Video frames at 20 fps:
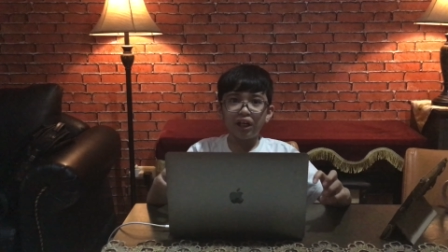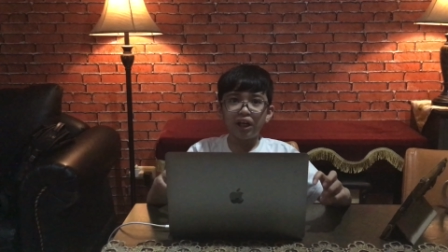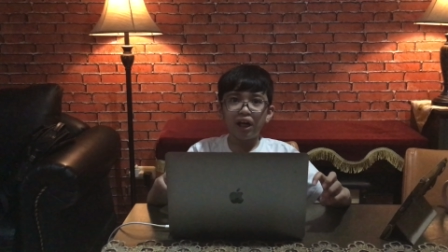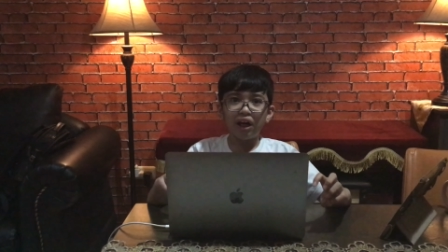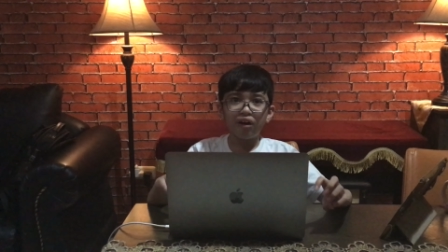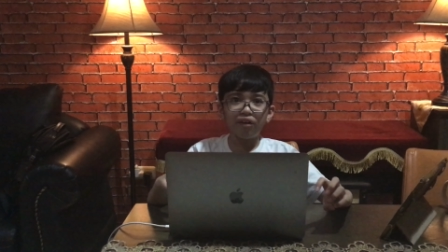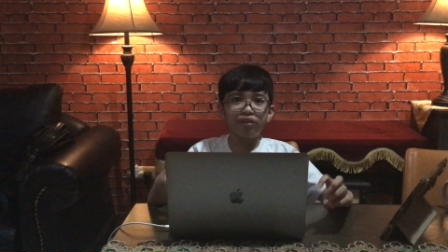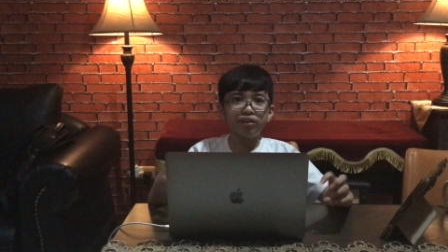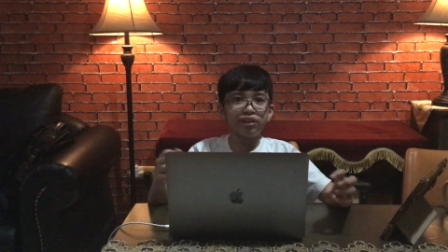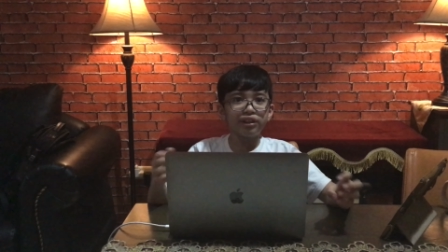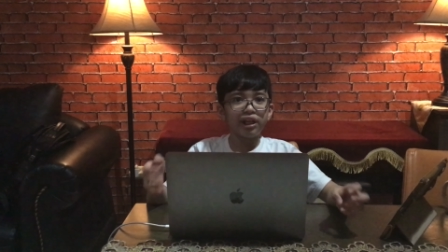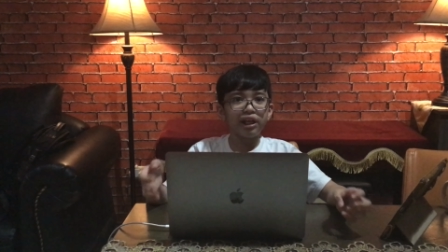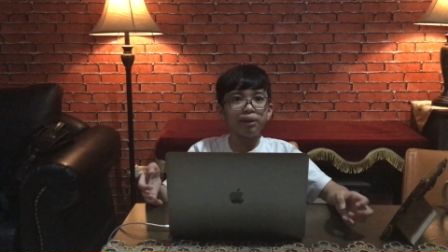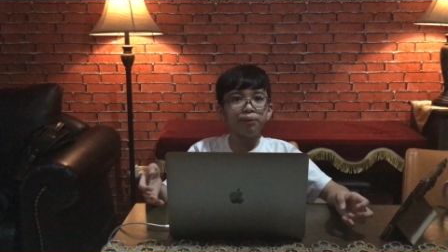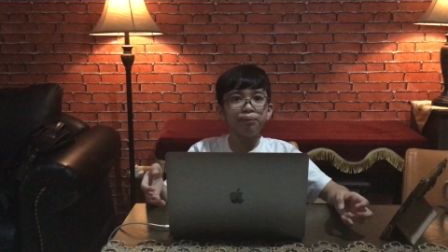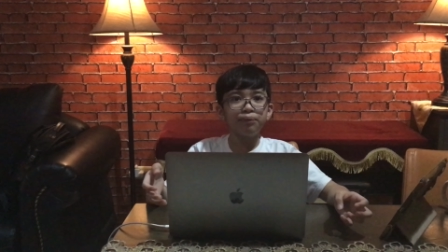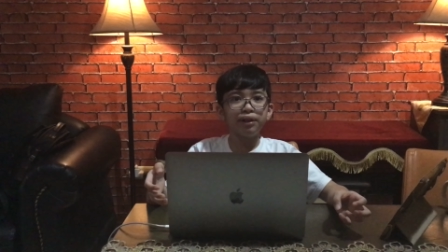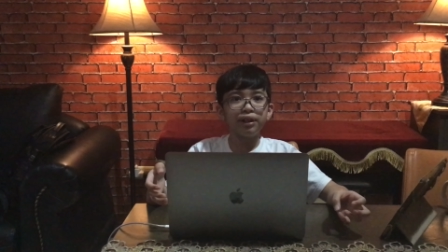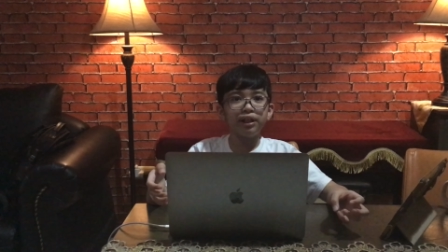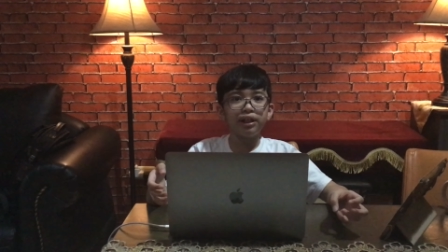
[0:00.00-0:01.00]
how it's
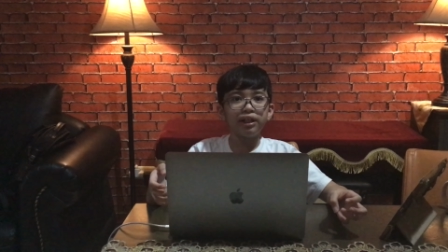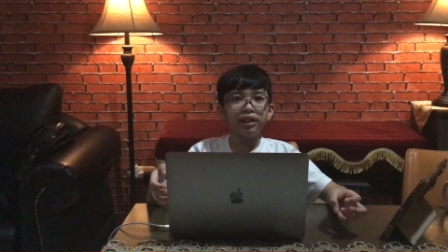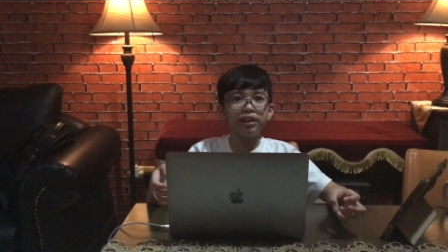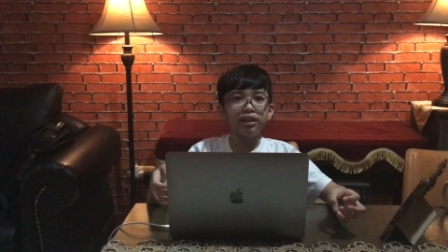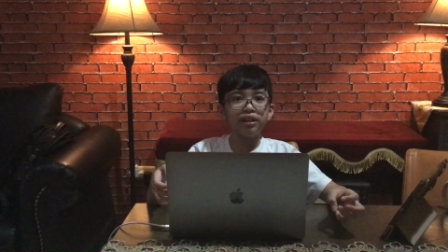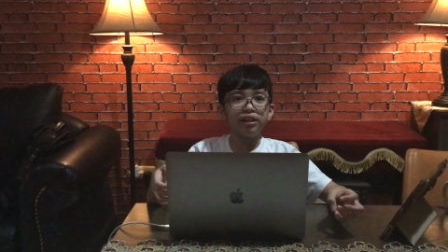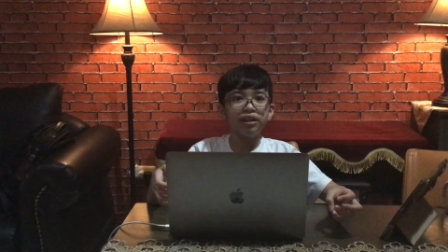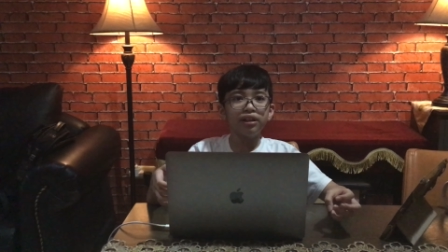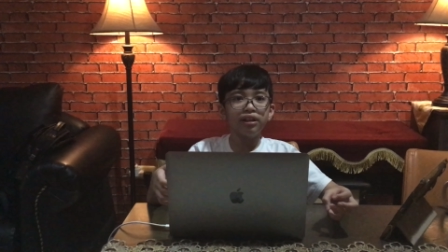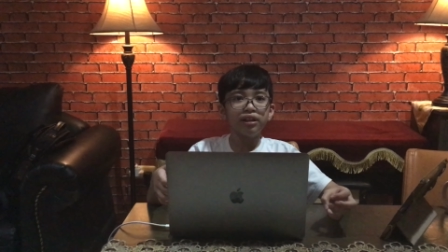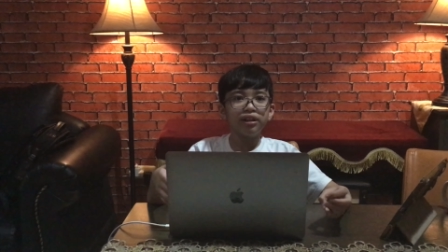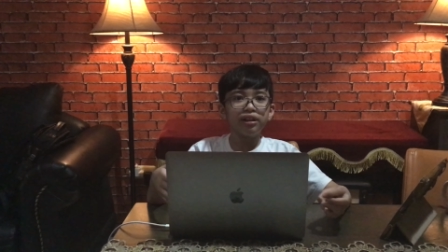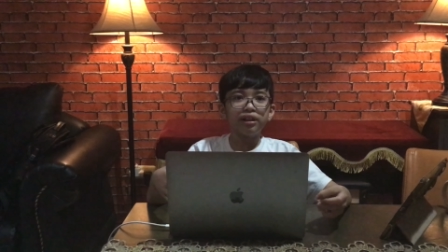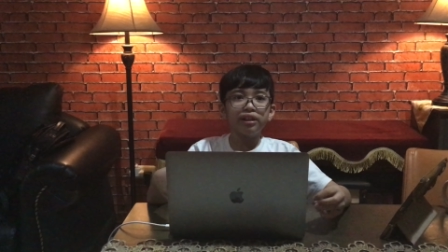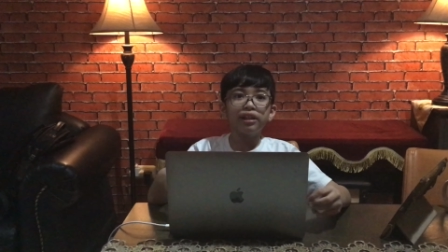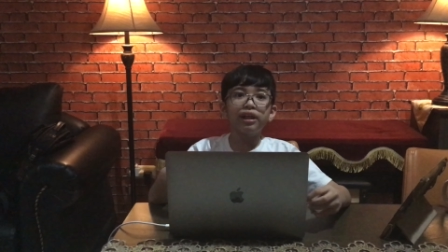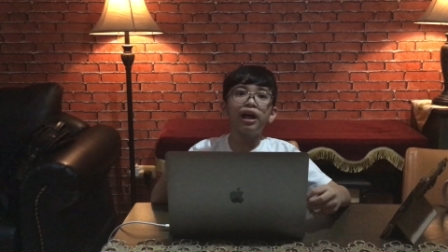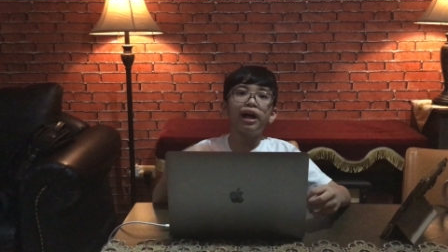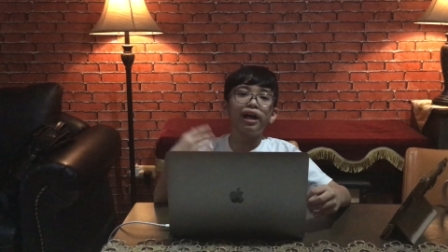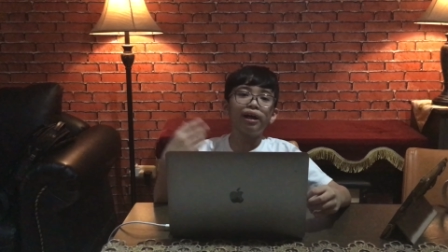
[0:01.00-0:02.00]
handmade,
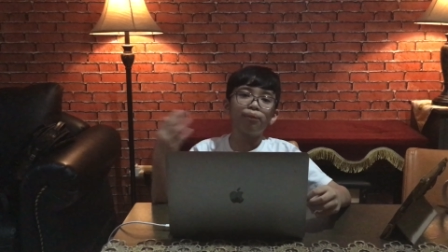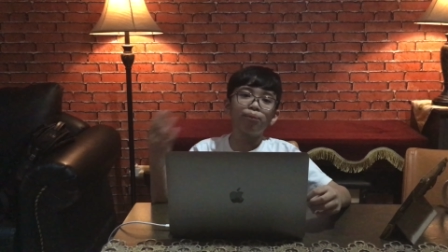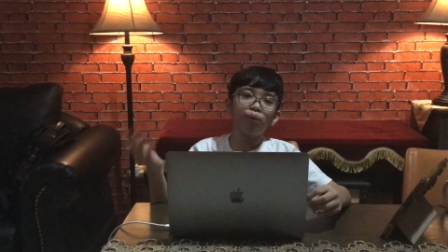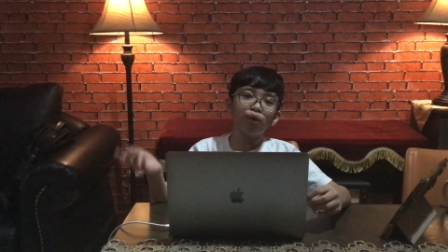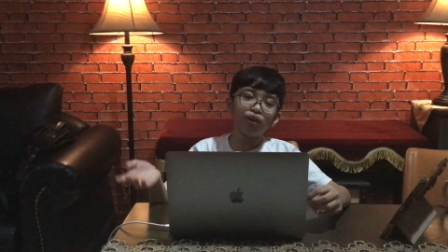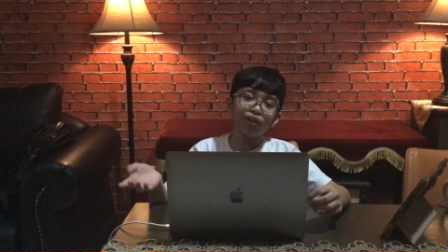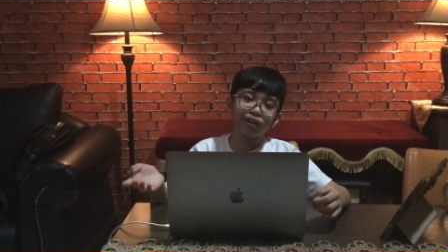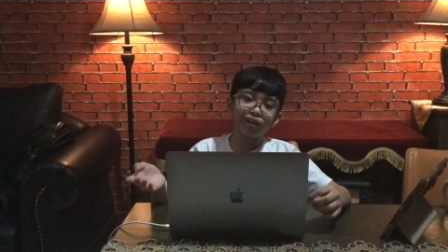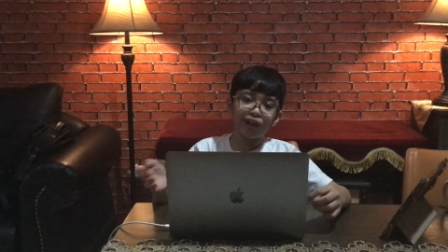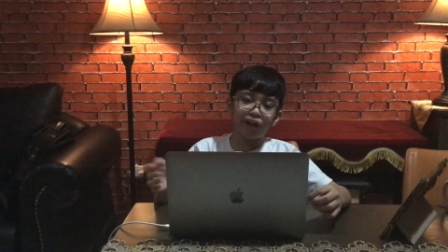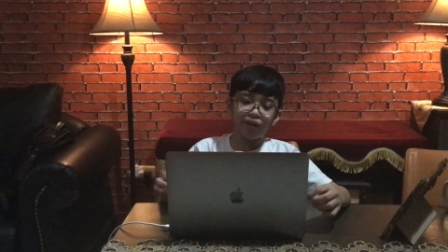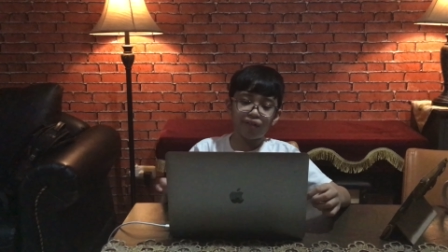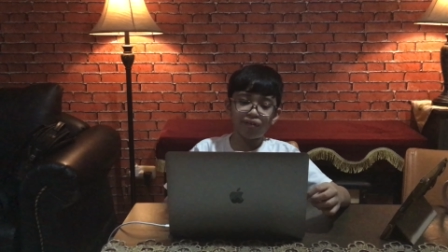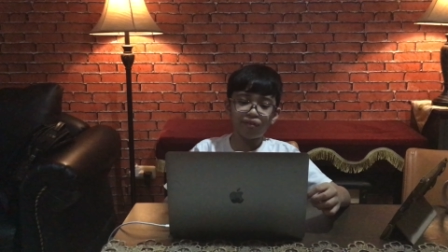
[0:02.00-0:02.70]
yeah, and more stuff.